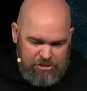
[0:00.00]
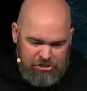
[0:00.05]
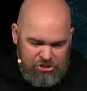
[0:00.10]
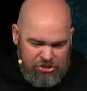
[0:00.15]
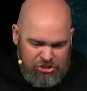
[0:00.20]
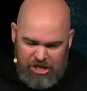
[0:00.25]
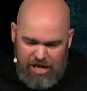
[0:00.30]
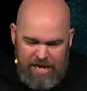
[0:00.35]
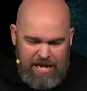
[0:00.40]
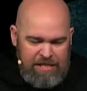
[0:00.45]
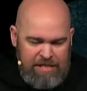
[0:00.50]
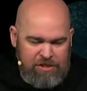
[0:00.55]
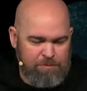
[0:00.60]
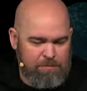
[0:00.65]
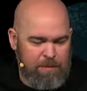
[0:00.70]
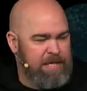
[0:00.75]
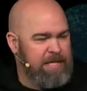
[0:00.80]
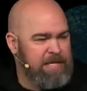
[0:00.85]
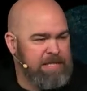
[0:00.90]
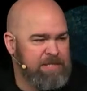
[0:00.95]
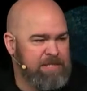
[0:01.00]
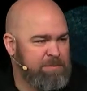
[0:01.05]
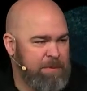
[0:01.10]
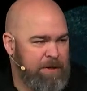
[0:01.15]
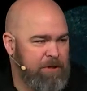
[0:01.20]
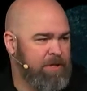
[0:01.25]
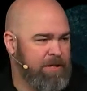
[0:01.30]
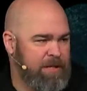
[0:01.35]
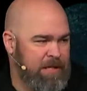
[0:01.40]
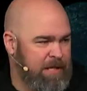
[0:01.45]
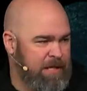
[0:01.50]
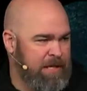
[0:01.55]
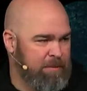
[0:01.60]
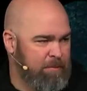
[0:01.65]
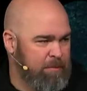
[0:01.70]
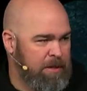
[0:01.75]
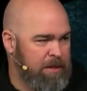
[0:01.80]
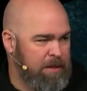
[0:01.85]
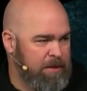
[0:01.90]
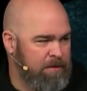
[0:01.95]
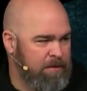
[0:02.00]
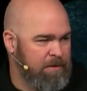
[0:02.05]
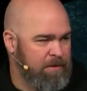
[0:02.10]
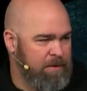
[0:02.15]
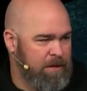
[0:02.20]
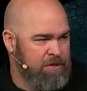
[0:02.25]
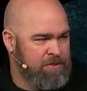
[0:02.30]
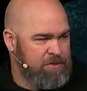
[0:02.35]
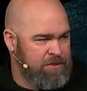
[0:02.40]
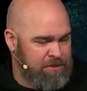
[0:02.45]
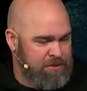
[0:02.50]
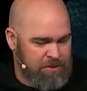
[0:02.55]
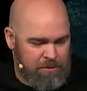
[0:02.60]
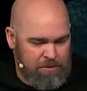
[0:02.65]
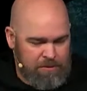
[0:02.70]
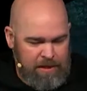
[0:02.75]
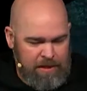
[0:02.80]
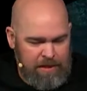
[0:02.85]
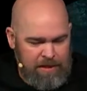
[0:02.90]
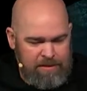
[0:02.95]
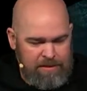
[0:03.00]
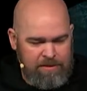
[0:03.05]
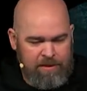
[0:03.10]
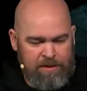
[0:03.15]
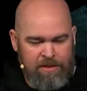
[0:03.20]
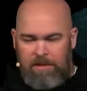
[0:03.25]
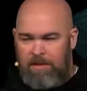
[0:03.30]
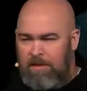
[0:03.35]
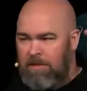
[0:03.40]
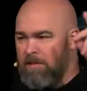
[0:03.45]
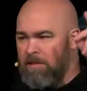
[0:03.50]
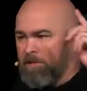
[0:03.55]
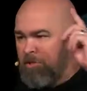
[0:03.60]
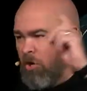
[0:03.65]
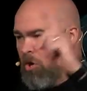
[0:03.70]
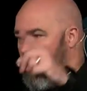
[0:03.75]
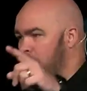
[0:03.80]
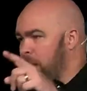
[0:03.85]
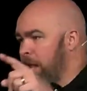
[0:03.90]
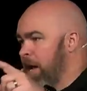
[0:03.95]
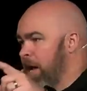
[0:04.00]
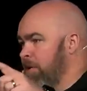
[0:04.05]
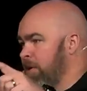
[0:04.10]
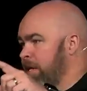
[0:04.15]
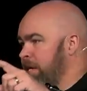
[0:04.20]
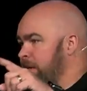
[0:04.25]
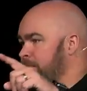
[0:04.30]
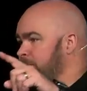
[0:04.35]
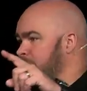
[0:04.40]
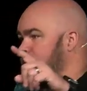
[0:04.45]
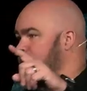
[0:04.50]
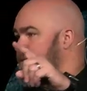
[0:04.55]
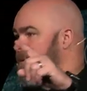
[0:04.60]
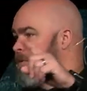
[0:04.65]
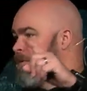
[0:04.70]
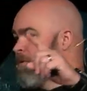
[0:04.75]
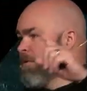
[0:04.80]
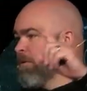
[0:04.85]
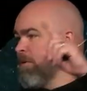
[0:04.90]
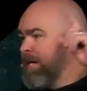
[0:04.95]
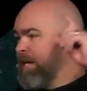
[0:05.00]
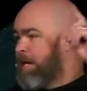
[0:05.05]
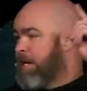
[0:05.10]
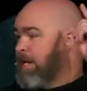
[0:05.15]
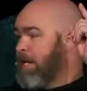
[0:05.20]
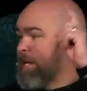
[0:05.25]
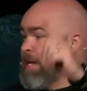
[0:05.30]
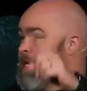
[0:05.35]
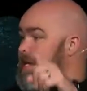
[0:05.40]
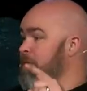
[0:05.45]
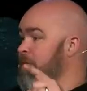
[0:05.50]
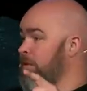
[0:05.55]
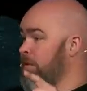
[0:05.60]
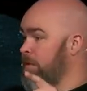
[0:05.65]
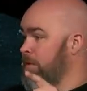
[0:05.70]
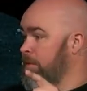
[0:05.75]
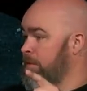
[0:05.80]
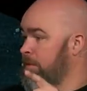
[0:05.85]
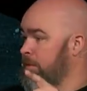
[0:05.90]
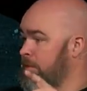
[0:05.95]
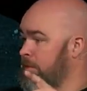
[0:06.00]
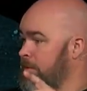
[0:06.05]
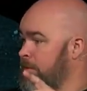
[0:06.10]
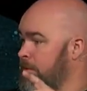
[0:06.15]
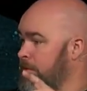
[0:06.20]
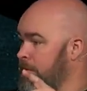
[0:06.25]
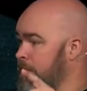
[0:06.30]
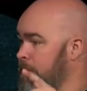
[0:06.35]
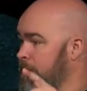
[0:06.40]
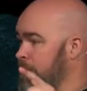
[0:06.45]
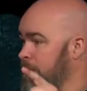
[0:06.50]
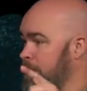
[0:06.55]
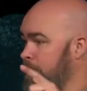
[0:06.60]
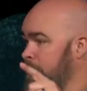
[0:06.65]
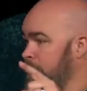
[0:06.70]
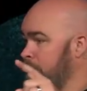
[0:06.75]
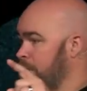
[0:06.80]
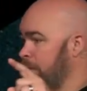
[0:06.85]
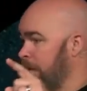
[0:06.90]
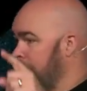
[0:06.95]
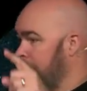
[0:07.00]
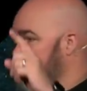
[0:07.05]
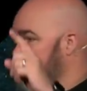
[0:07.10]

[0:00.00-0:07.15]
change-making spirit that it can be. Here's the 2 things. Call out evil and heal. That